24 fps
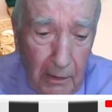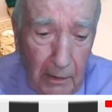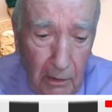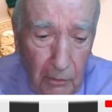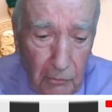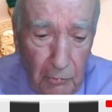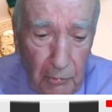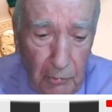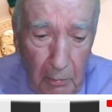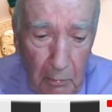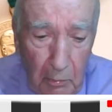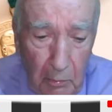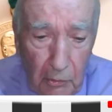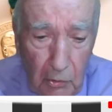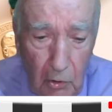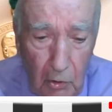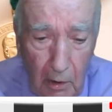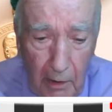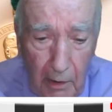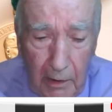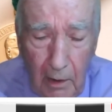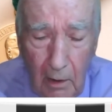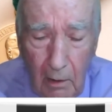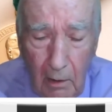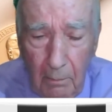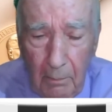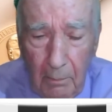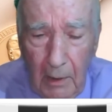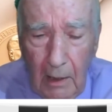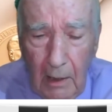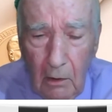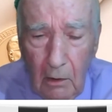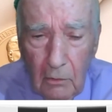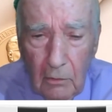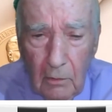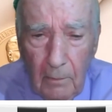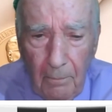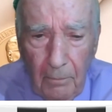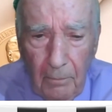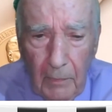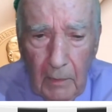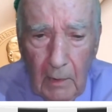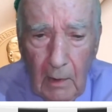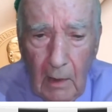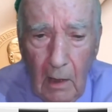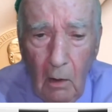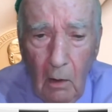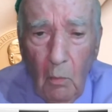country, we're talking about
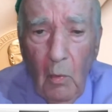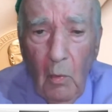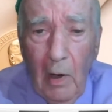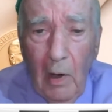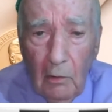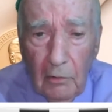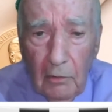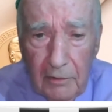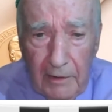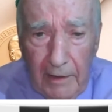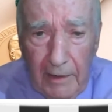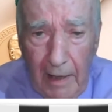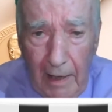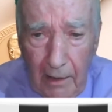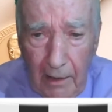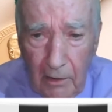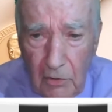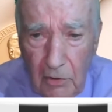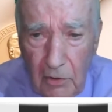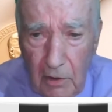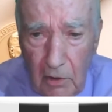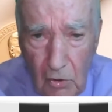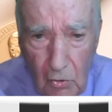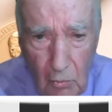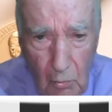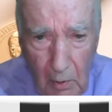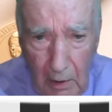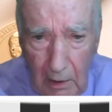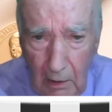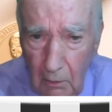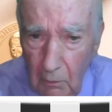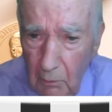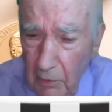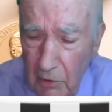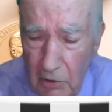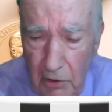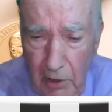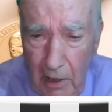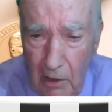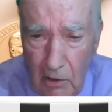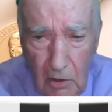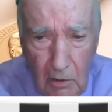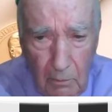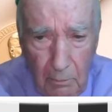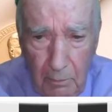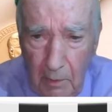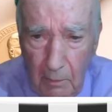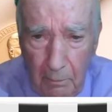a wealth tax as well, which
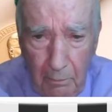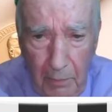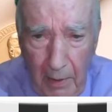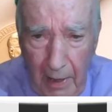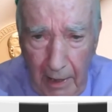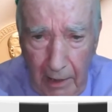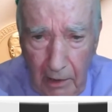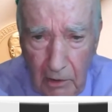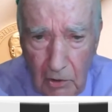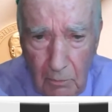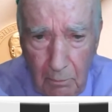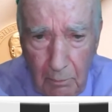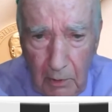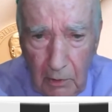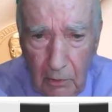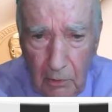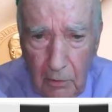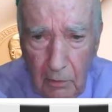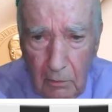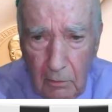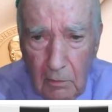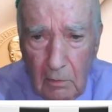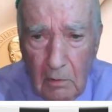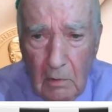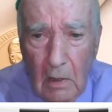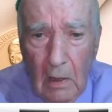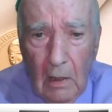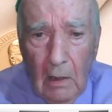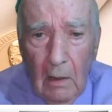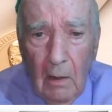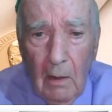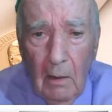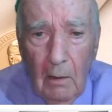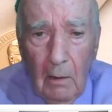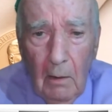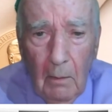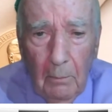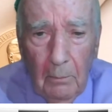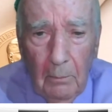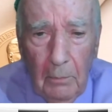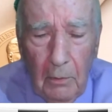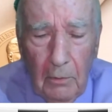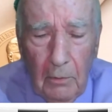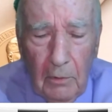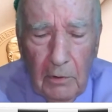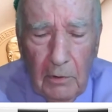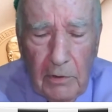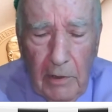hasn't been passed, but
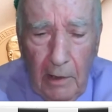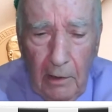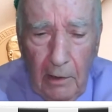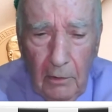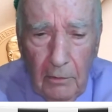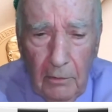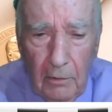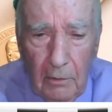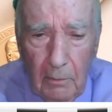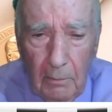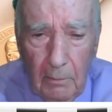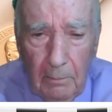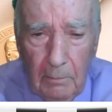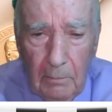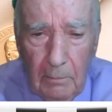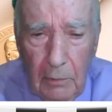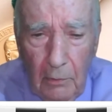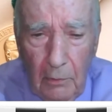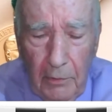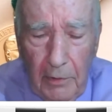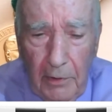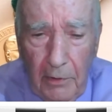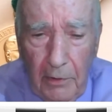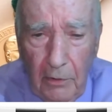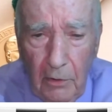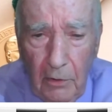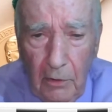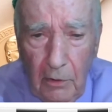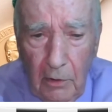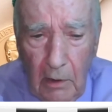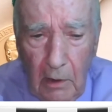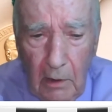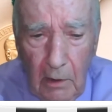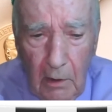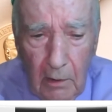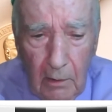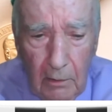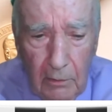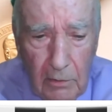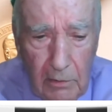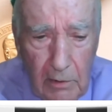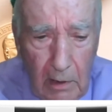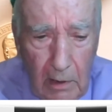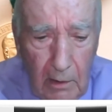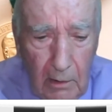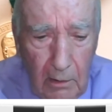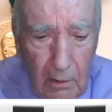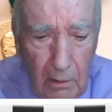Senator Bernie
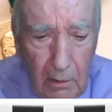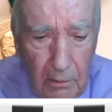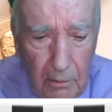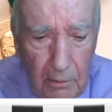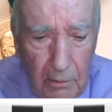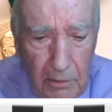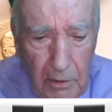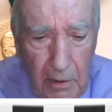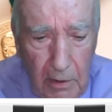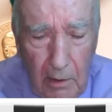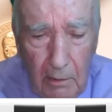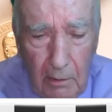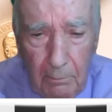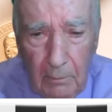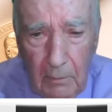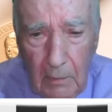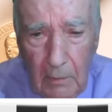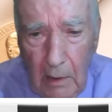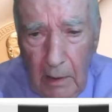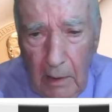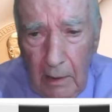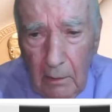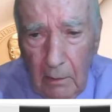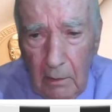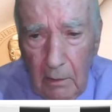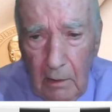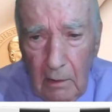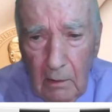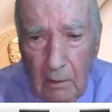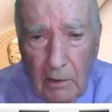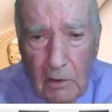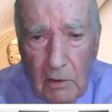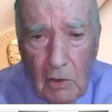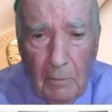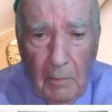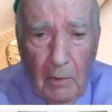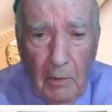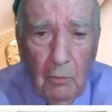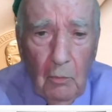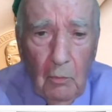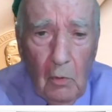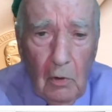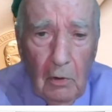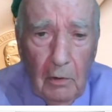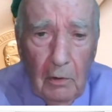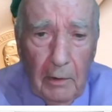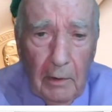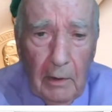Sanders and Elizabeth
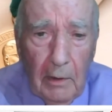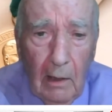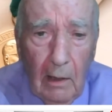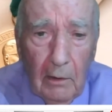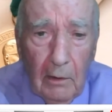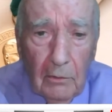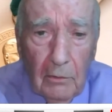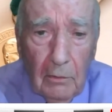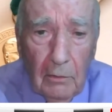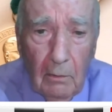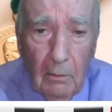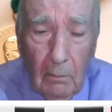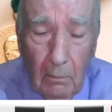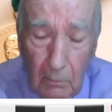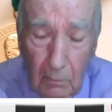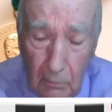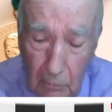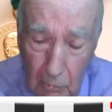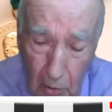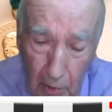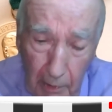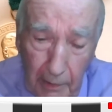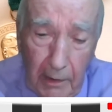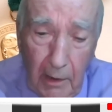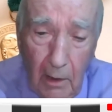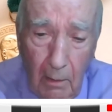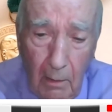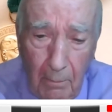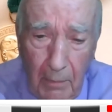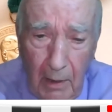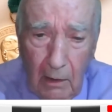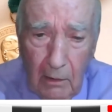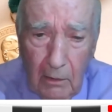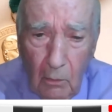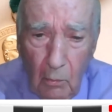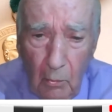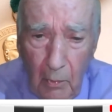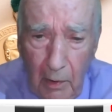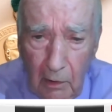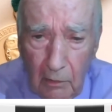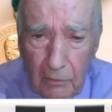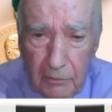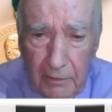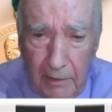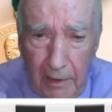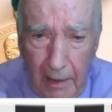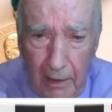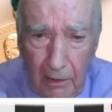Warren are talking about a
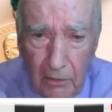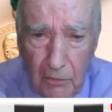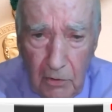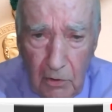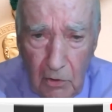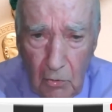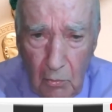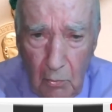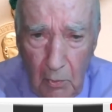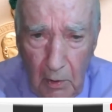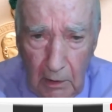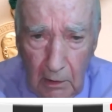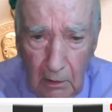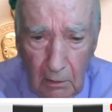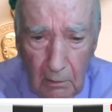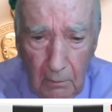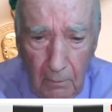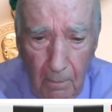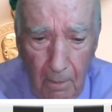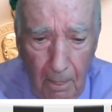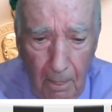wealth tax as well.